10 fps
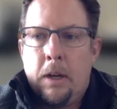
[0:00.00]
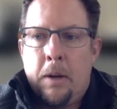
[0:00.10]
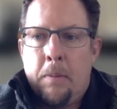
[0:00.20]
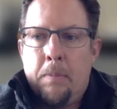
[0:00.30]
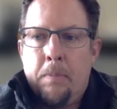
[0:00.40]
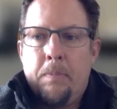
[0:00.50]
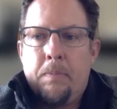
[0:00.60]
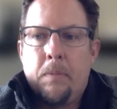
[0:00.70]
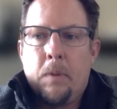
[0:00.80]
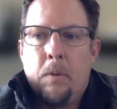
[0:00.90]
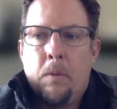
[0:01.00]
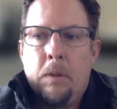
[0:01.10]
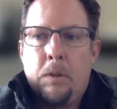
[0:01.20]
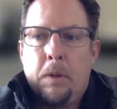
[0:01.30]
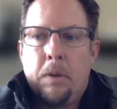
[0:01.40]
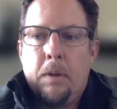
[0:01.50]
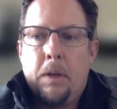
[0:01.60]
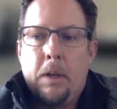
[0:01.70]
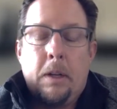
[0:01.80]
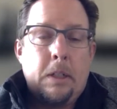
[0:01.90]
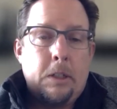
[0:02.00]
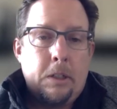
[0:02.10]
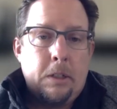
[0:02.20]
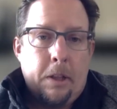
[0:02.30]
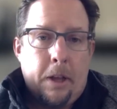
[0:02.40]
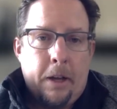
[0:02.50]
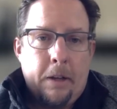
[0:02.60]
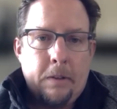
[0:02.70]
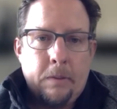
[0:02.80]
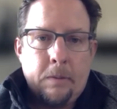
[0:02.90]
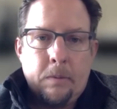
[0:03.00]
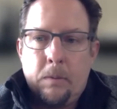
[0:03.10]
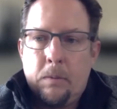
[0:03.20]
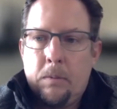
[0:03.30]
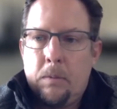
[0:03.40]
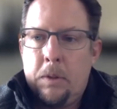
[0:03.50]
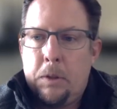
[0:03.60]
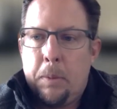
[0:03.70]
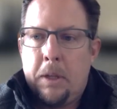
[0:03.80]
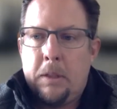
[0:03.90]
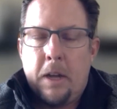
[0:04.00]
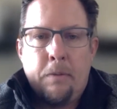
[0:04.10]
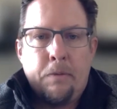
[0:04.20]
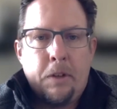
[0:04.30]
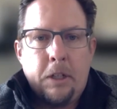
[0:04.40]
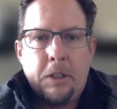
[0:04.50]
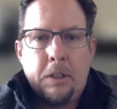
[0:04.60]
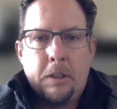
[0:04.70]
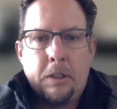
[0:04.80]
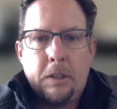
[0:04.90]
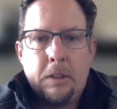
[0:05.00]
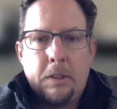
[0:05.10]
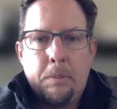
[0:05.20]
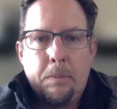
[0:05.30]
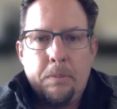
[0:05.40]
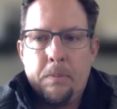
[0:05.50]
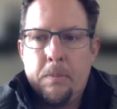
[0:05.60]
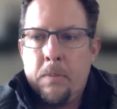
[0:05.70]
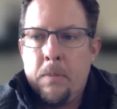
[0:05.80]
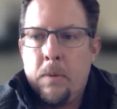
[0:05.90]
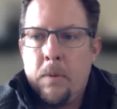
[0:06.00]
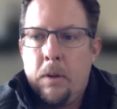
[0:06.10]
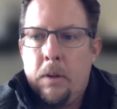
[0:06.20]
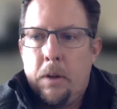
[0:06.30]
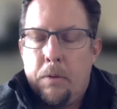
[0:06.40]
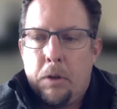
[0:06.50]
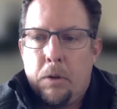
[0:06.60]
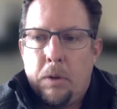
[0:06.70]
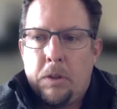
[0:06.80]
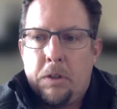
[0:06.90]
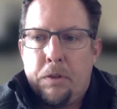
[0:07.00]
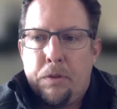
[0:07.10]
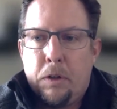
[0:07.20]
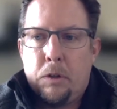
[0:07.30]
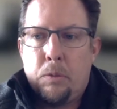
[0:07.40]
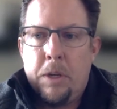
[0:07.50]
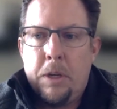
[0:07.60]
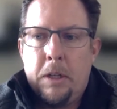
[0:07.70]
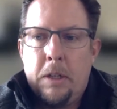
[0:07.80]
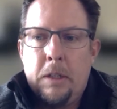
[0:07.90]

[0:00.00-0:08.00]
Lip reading: In addition to that, we spent time flushing the system over the course of the first week.